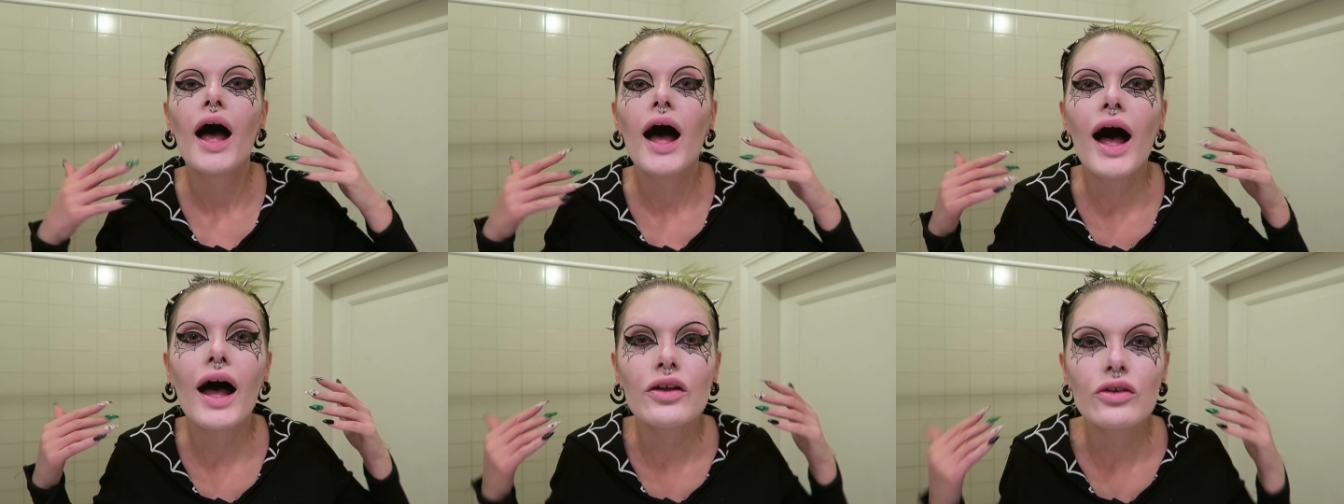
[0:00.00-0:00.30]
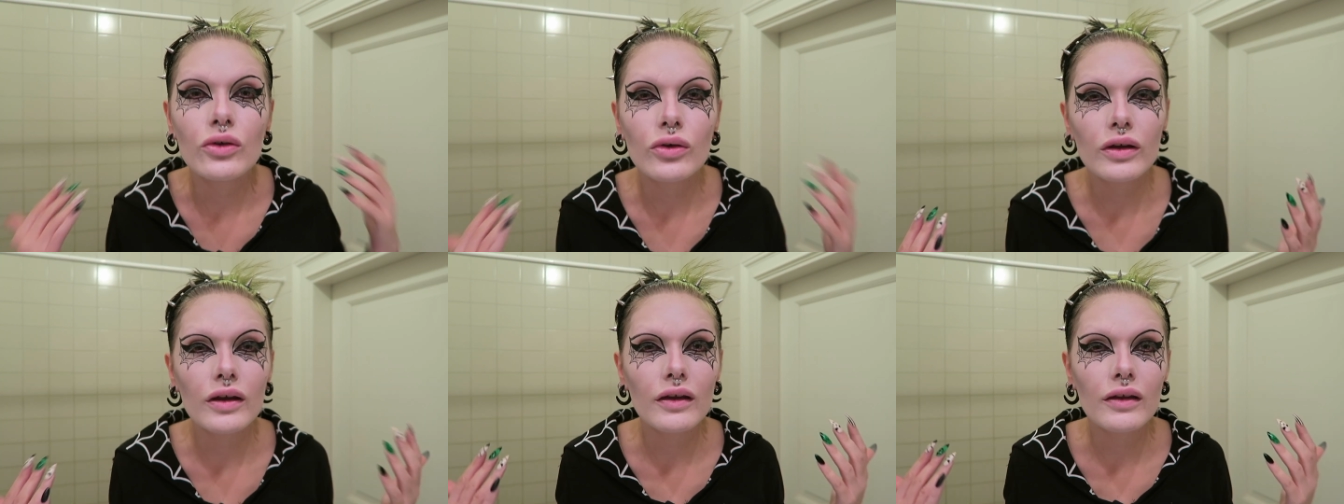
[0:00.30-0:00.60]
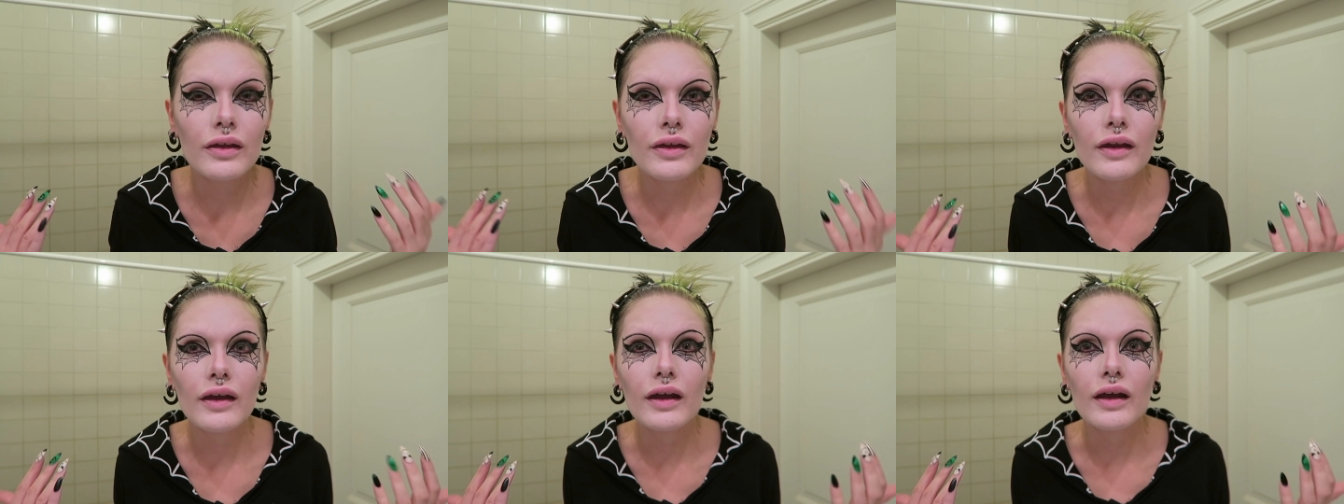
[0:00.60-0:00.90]
as you
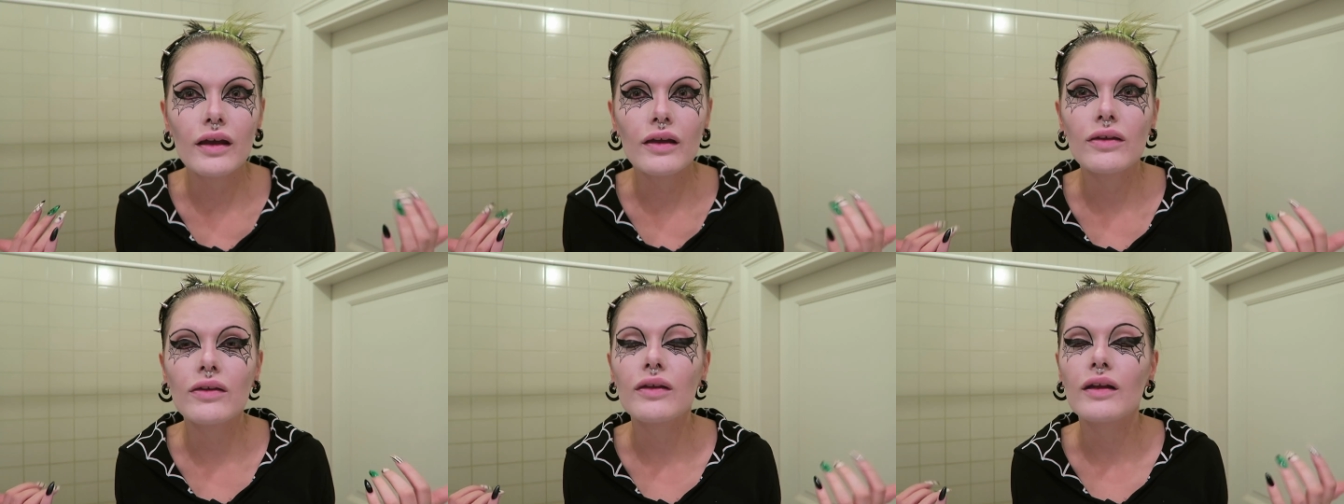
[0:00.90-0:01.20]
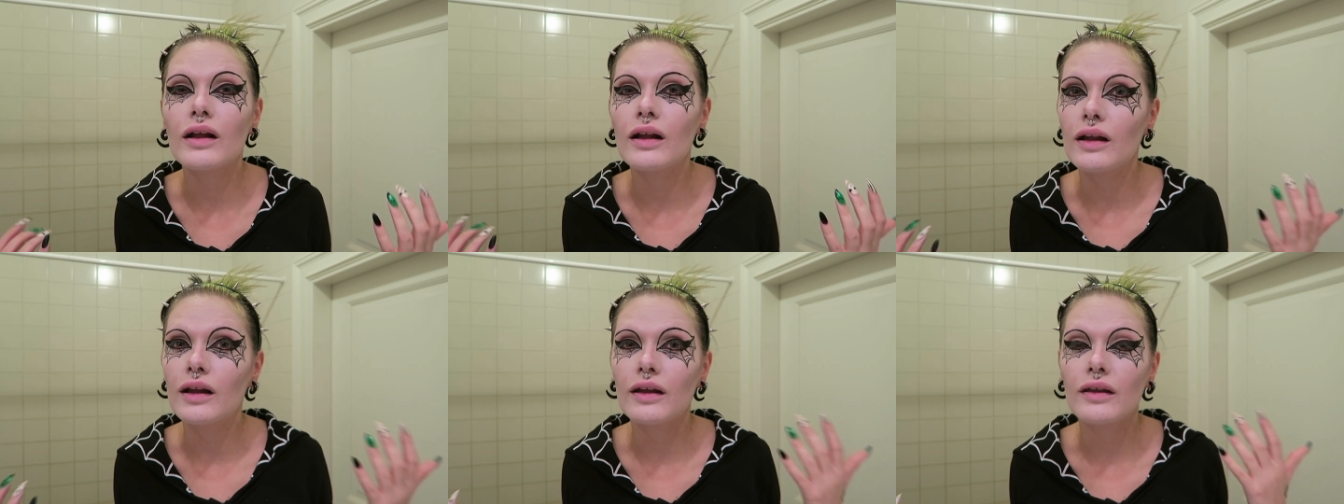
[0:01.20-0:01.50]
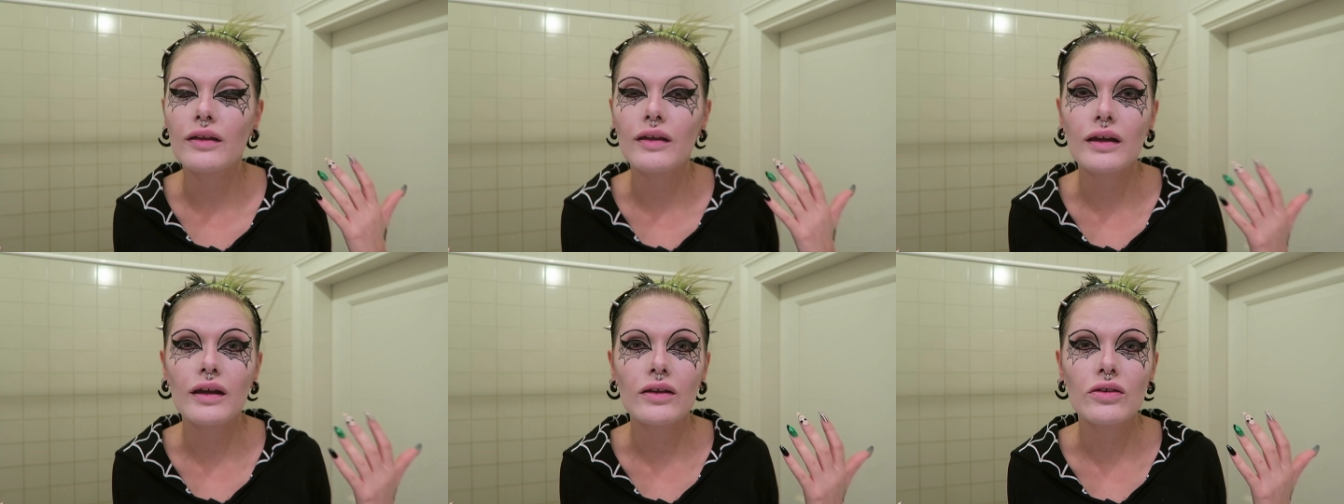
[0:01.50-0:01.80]
can see, it still
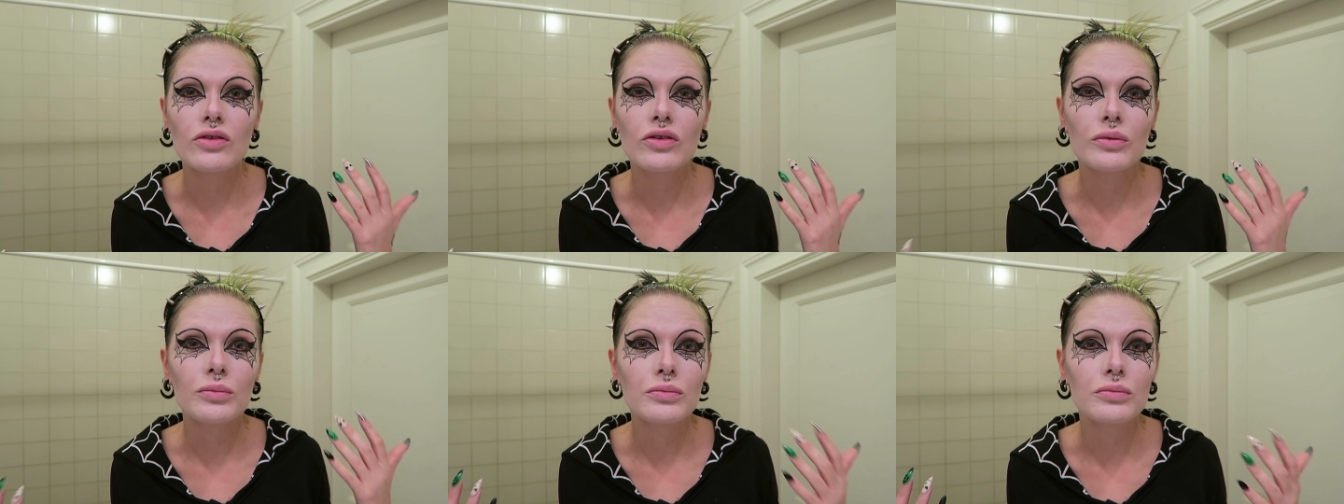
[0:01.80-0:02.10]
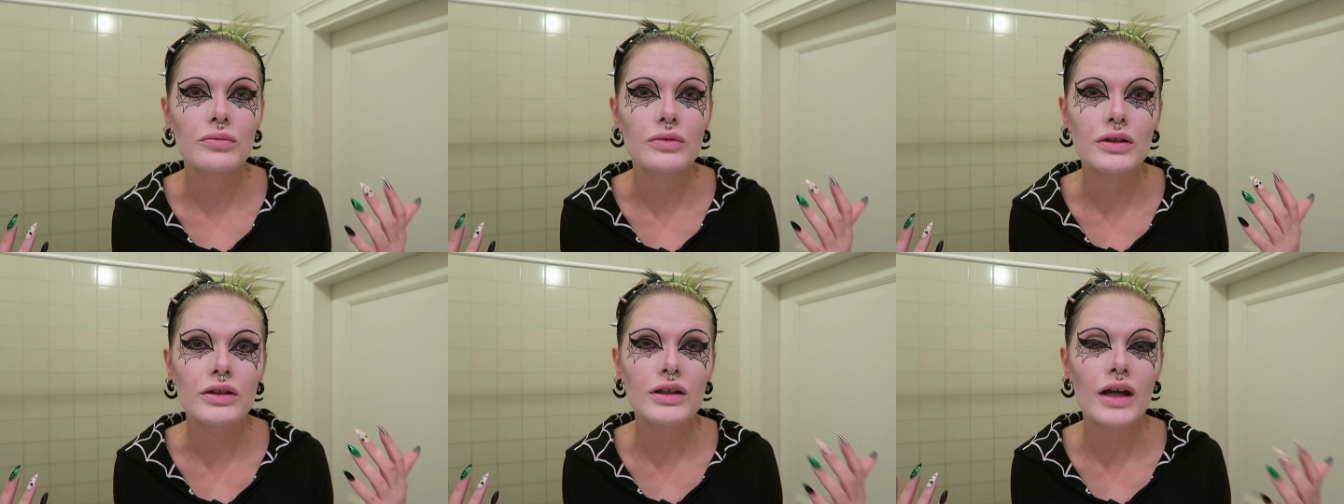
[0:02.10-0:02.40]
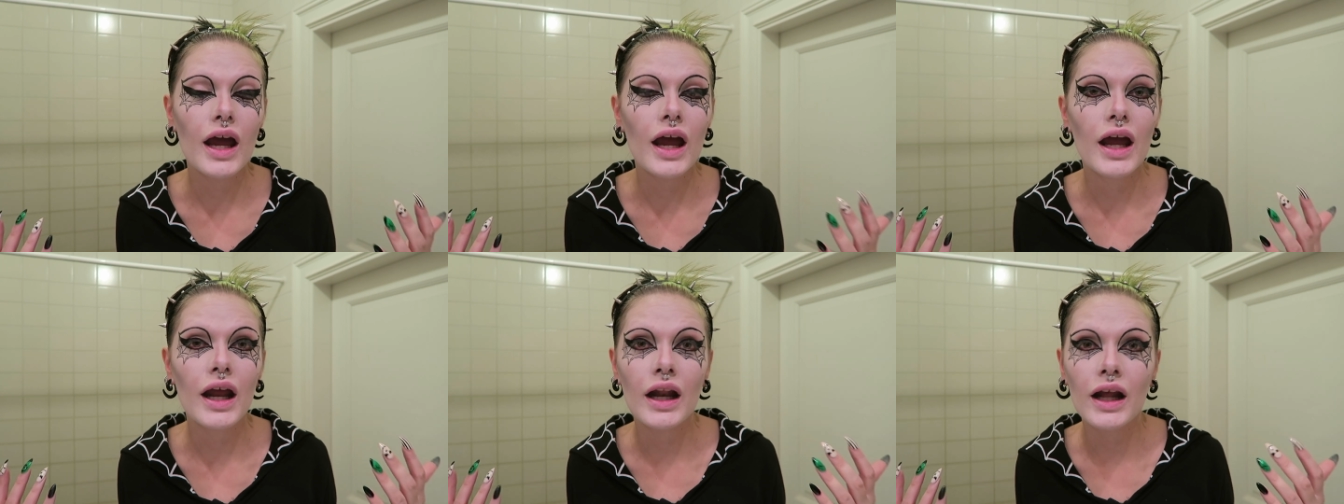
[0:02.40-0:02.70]
needs some
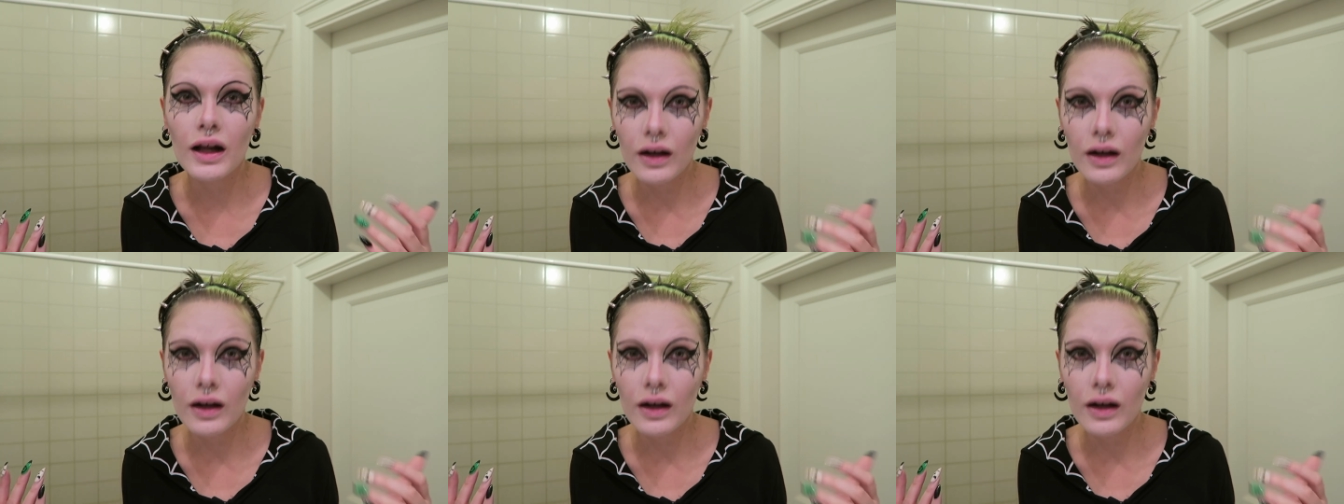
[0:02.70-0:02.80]
shading.